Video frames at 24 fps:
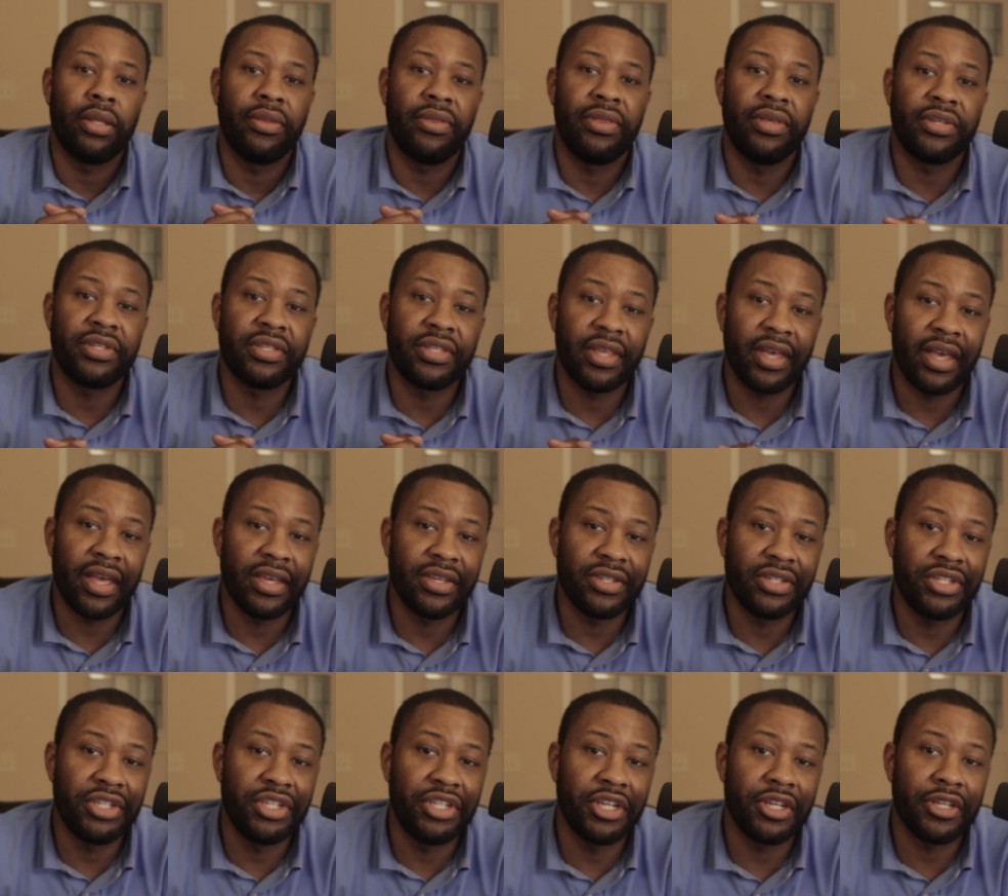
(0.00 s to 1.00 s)
This thing
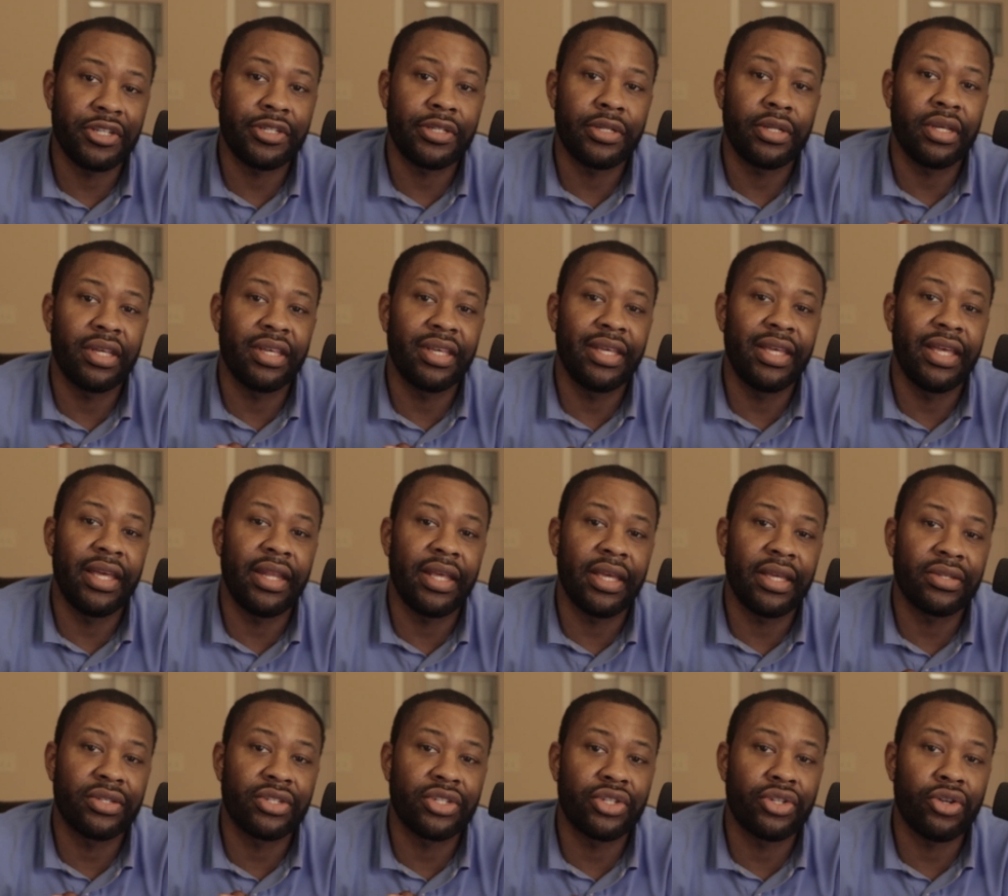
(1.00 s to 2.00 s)
is just
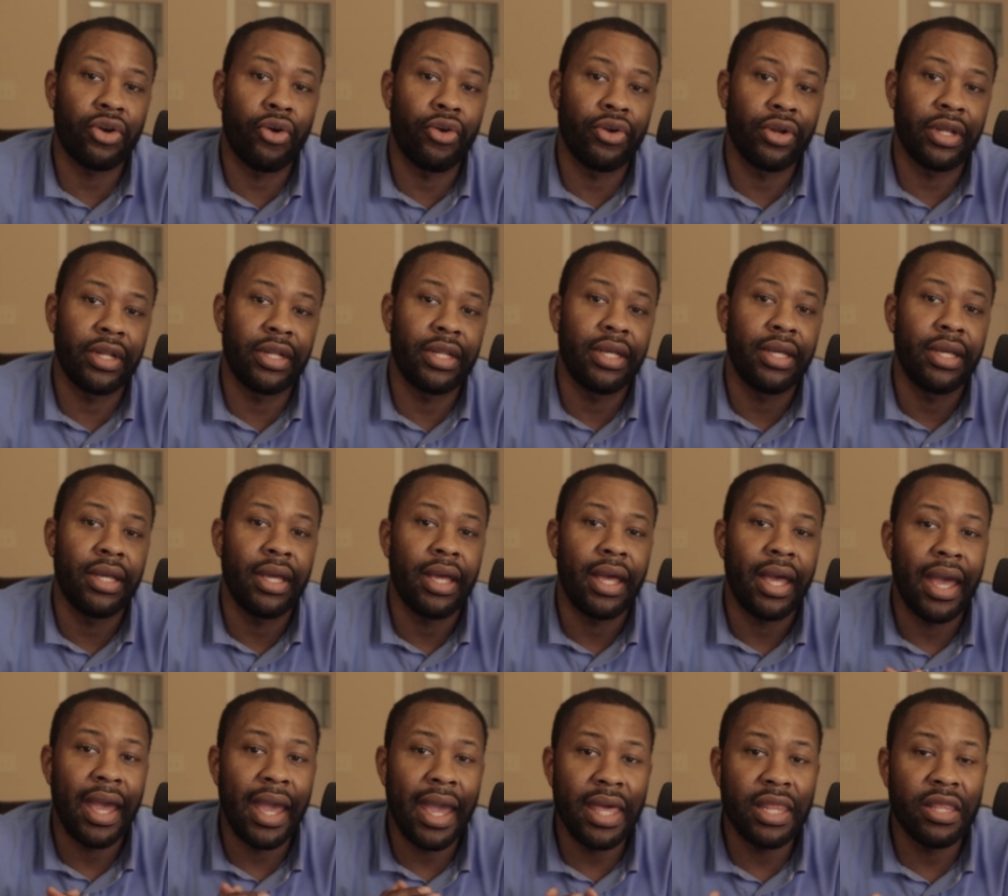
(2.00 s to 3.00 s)
getting started.
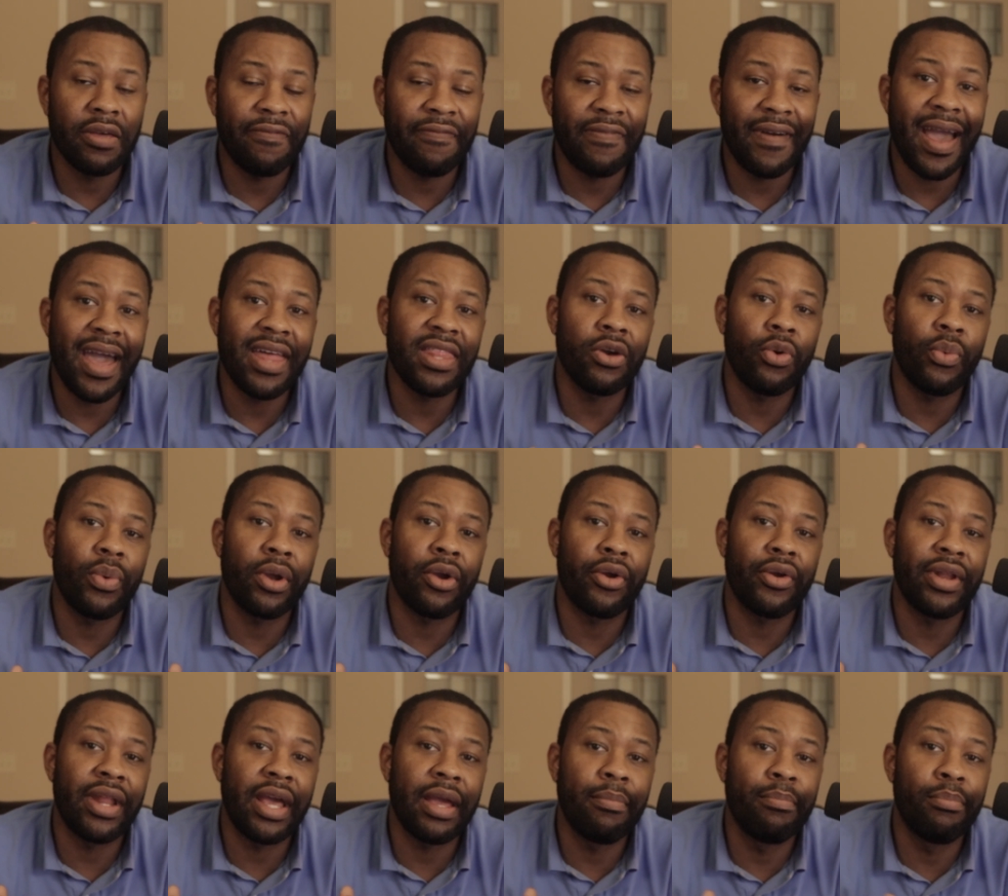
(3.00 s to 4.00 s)
And the fact that we are
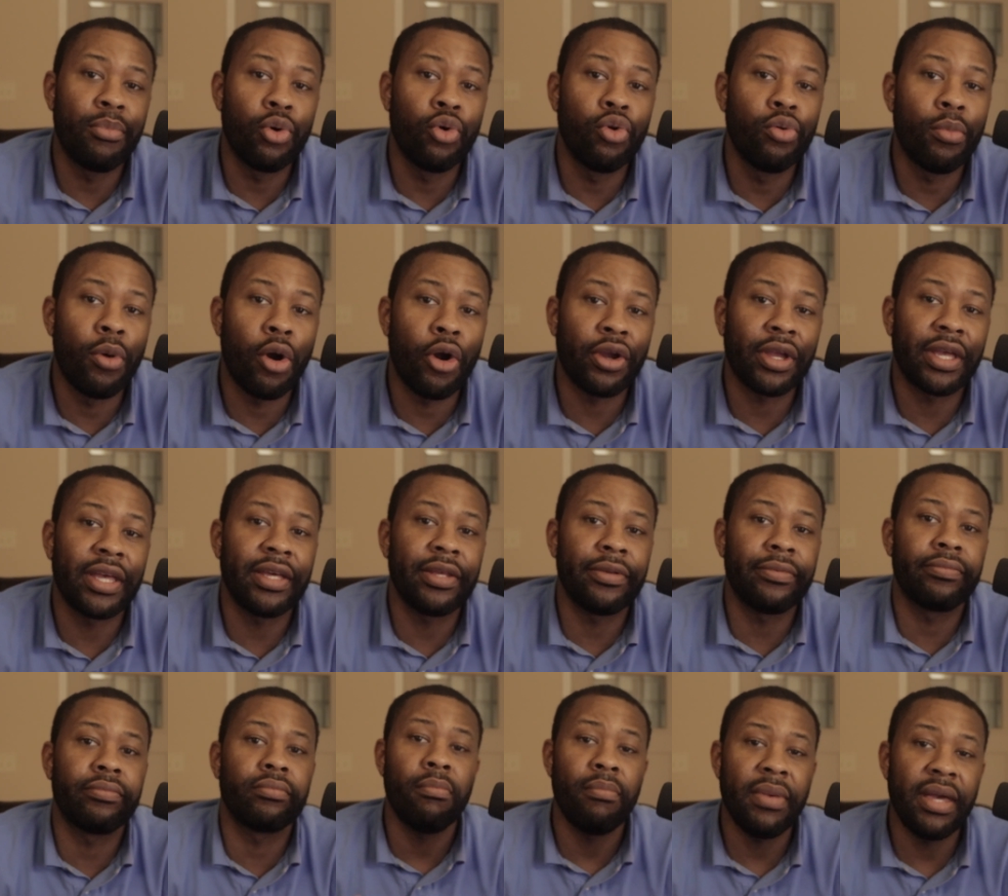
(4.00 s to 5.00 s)
in a bull market
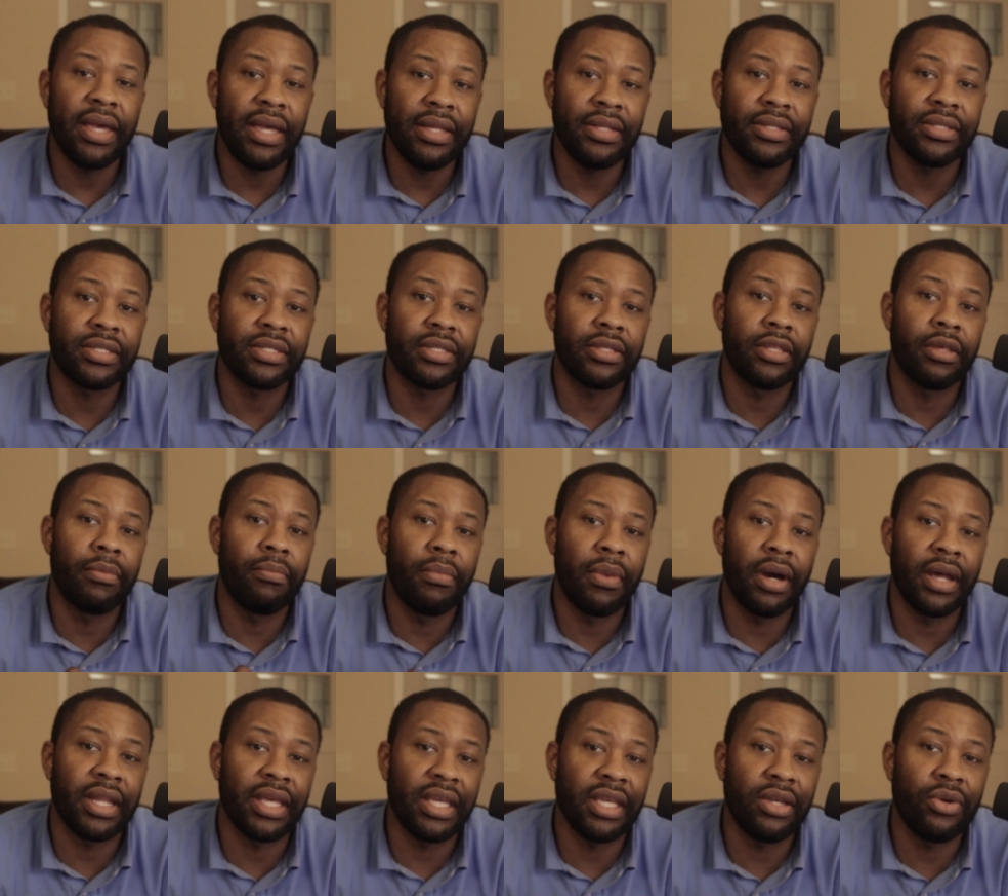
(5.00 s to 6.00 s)
means the
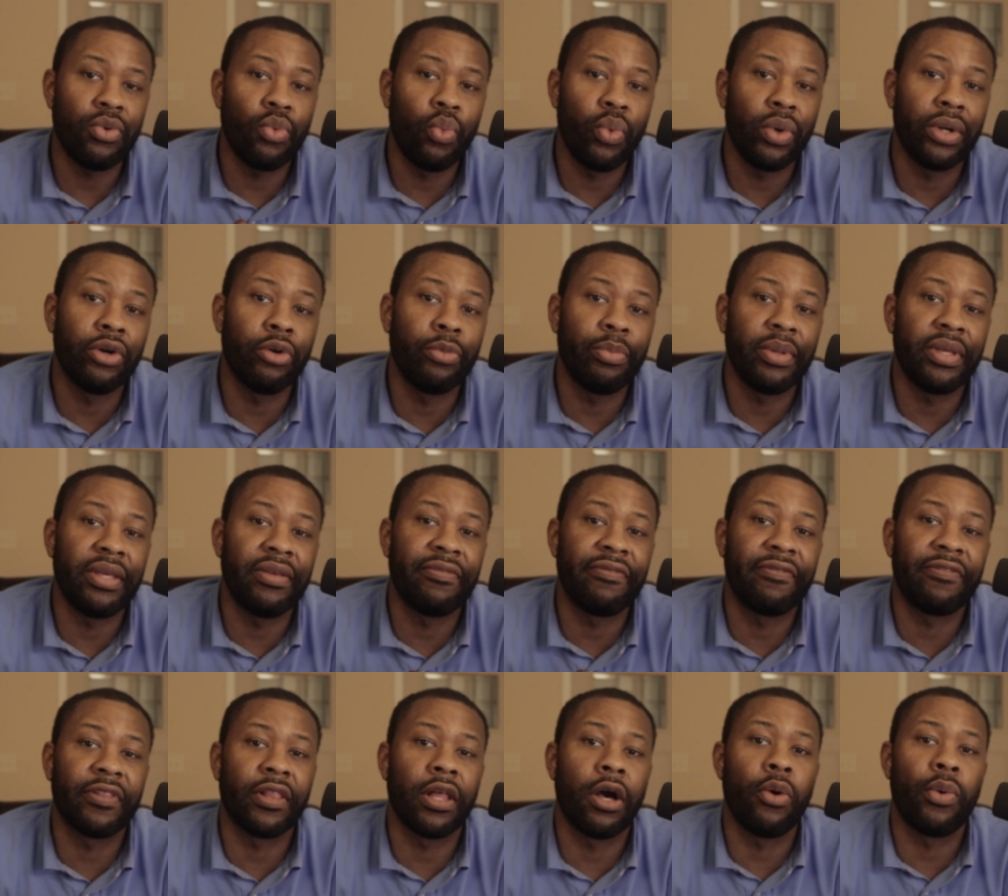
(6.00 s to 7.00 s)
money will be
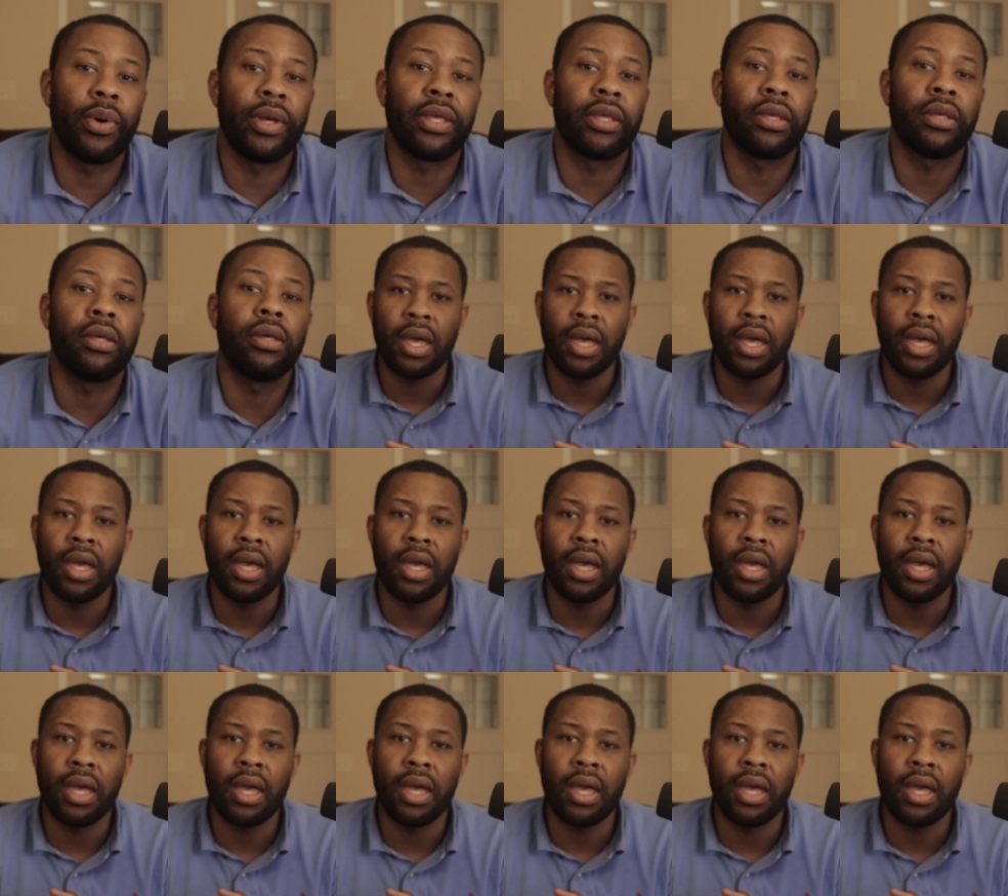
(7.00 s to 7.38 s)
flowing.